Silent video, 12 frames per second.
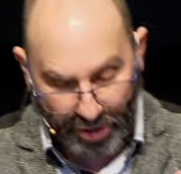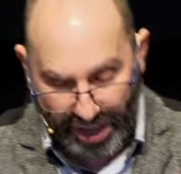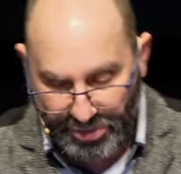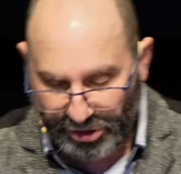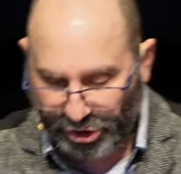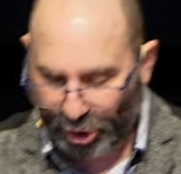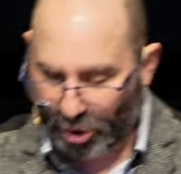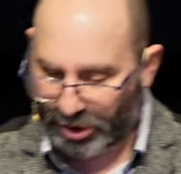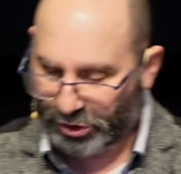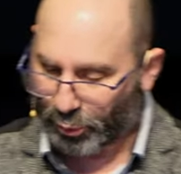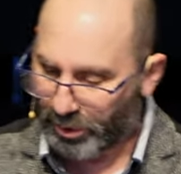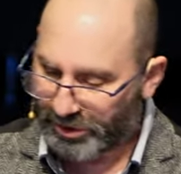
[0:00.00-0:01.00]
And the
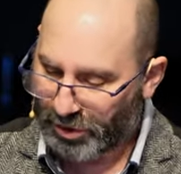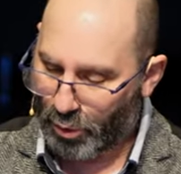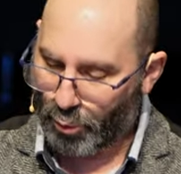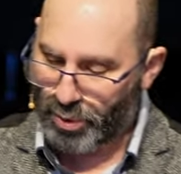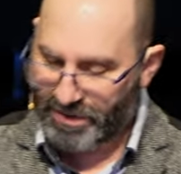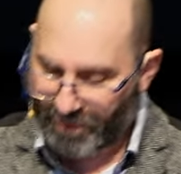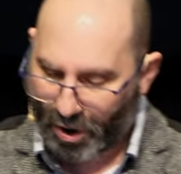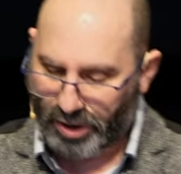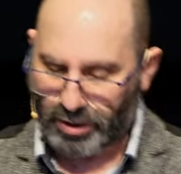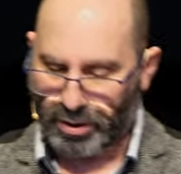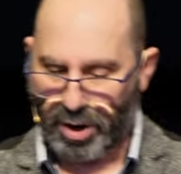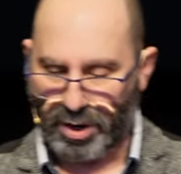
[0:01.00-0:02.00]
church was
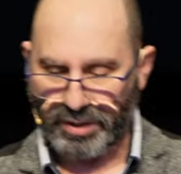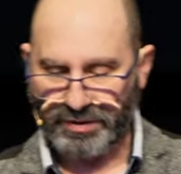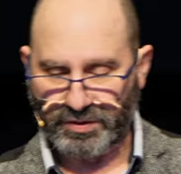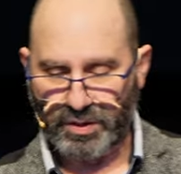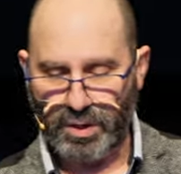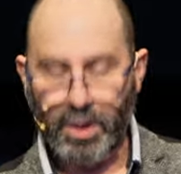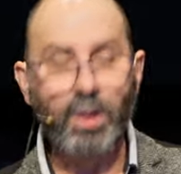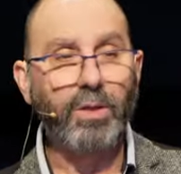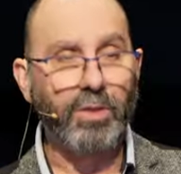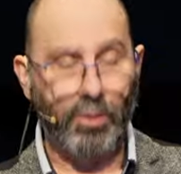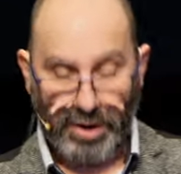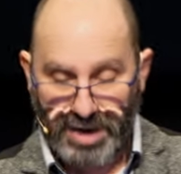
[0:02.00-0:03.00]
revitalised.
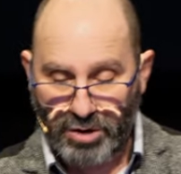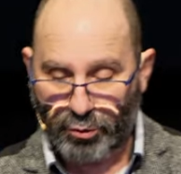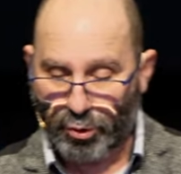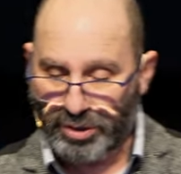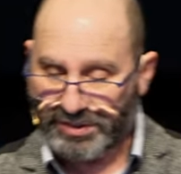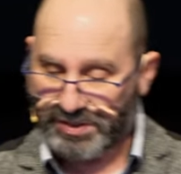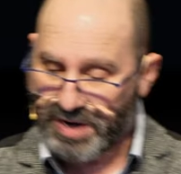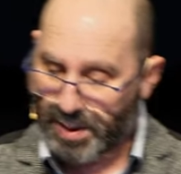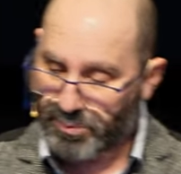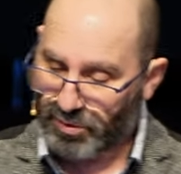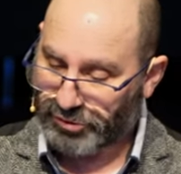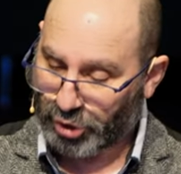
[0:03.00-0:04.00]
There were increased
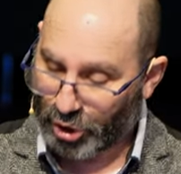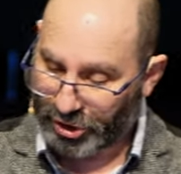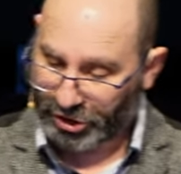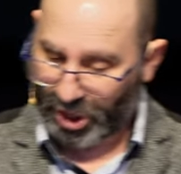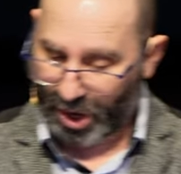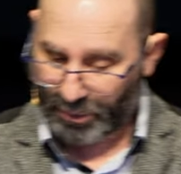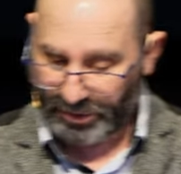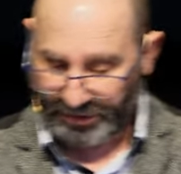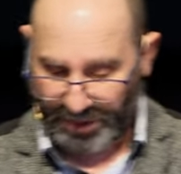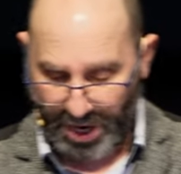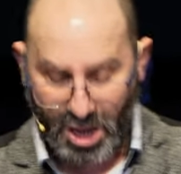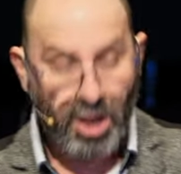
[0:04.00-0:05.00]
number of
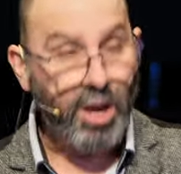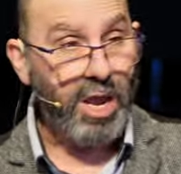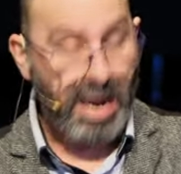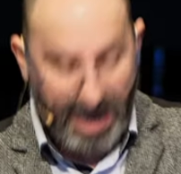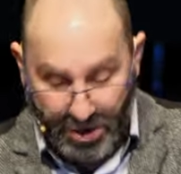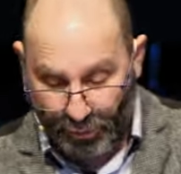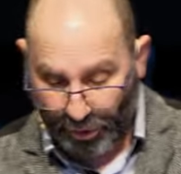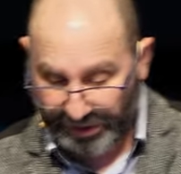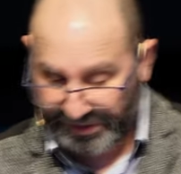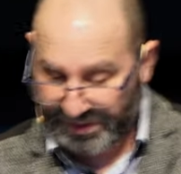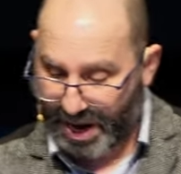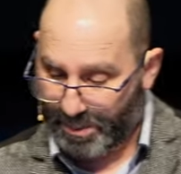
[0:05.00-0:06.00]
churchgoers,
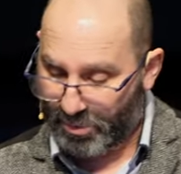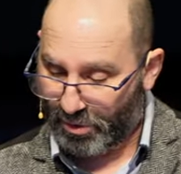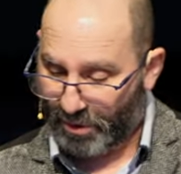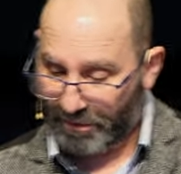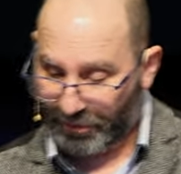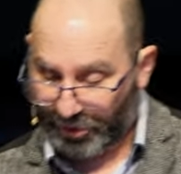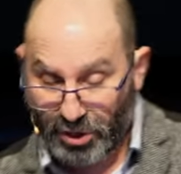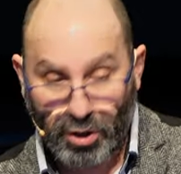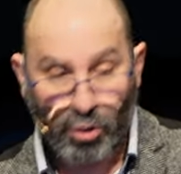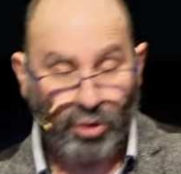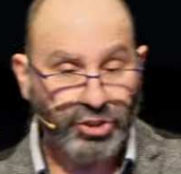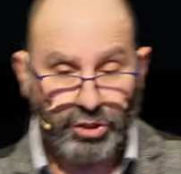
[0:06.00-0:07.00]
increased number of
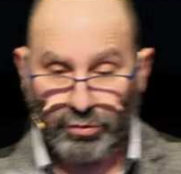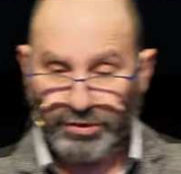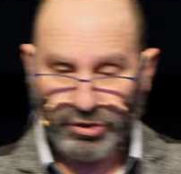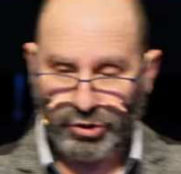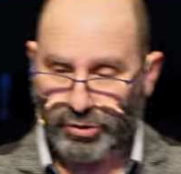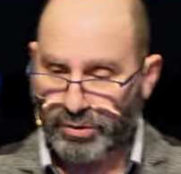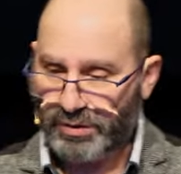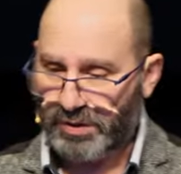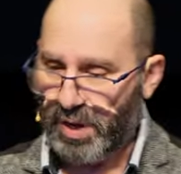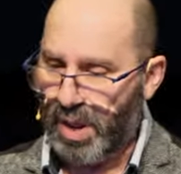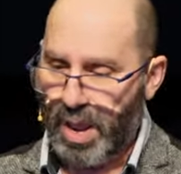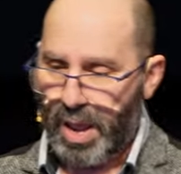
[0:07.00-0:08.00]
theological students,
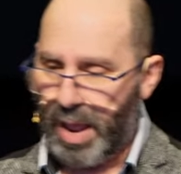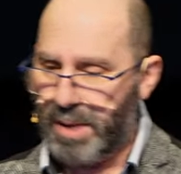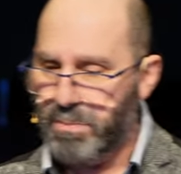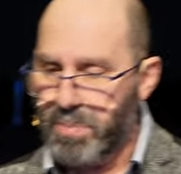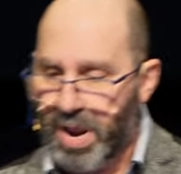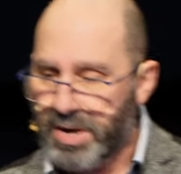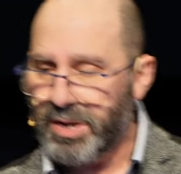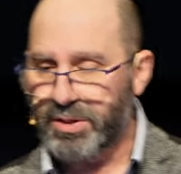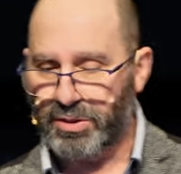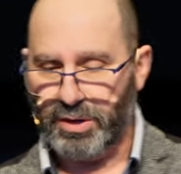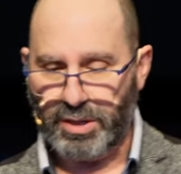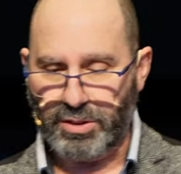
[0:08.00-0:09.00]
and many of
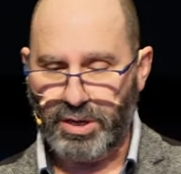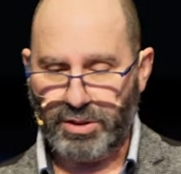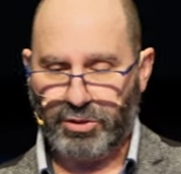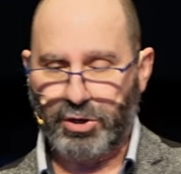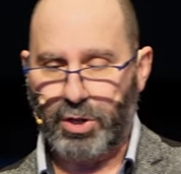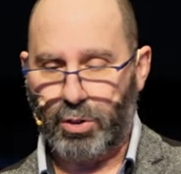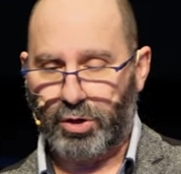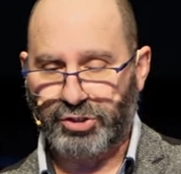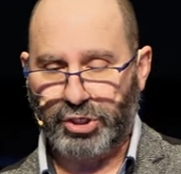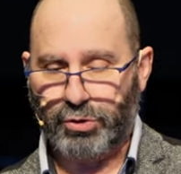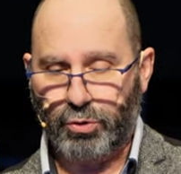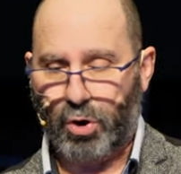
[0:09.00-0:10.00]
the
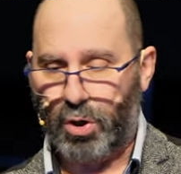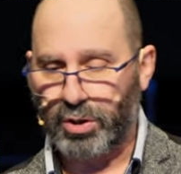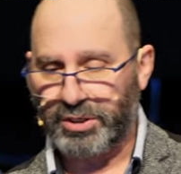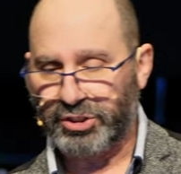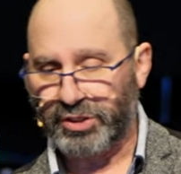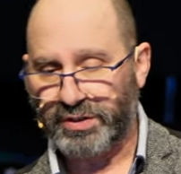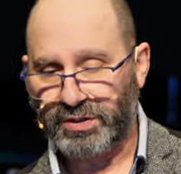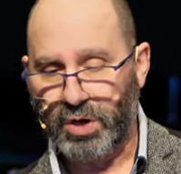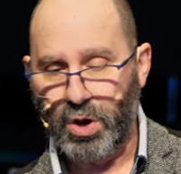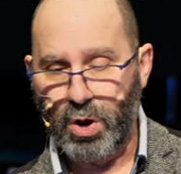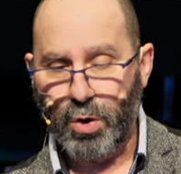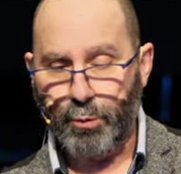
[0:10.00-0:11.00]
theological colleges
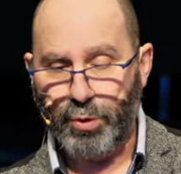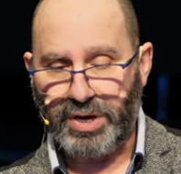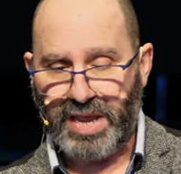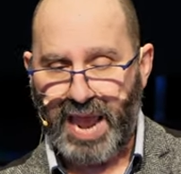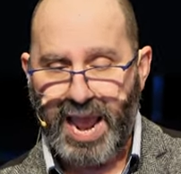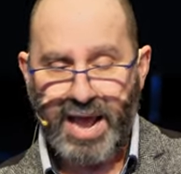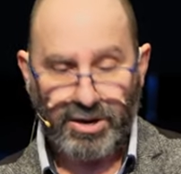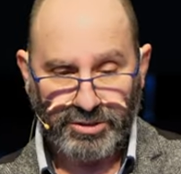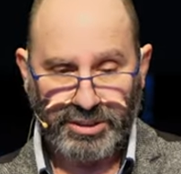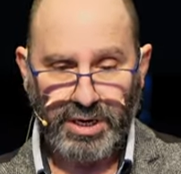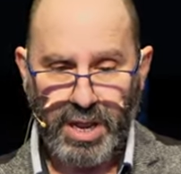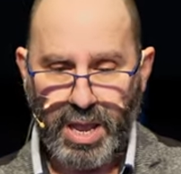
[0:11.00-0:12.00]

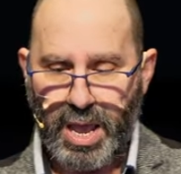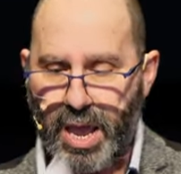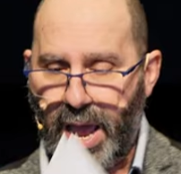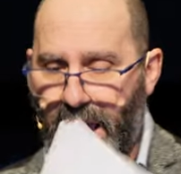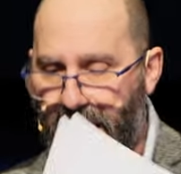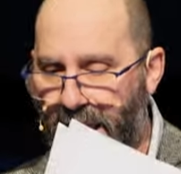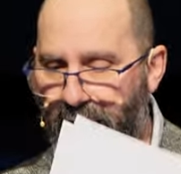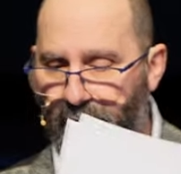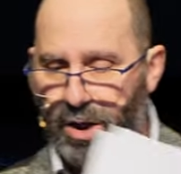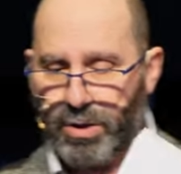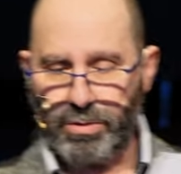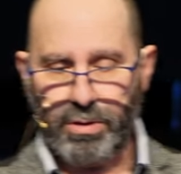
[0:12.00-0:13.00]
recount
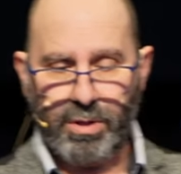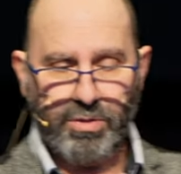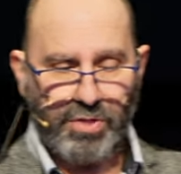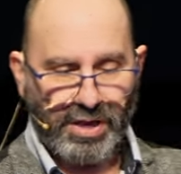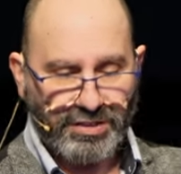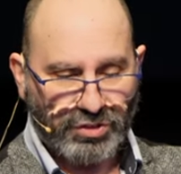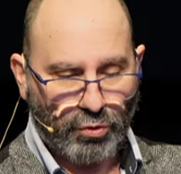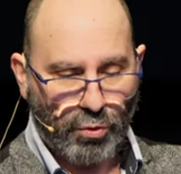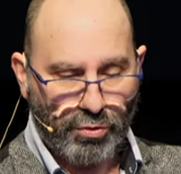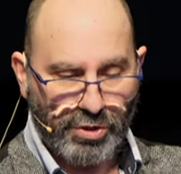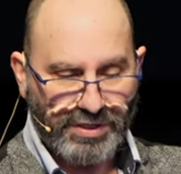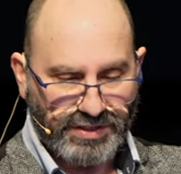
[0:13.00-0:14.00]
how they
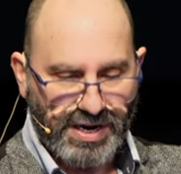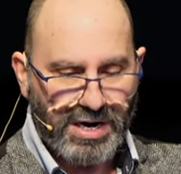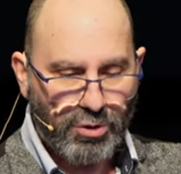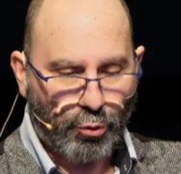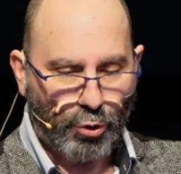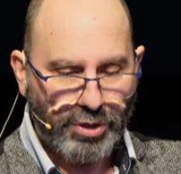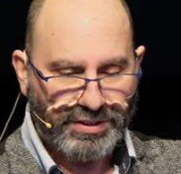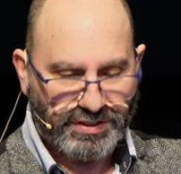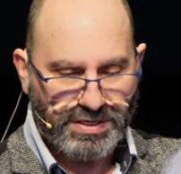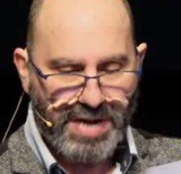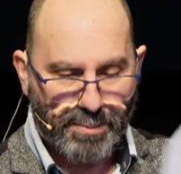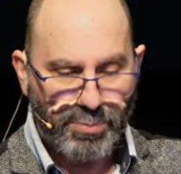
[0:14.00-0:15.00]
saw these
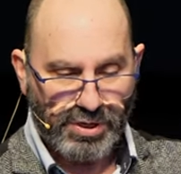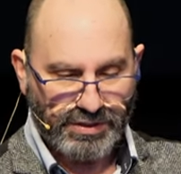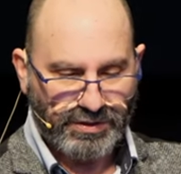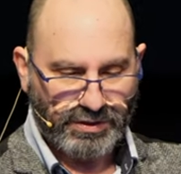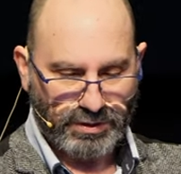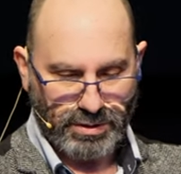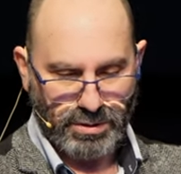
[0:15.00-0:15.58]
increased numbers.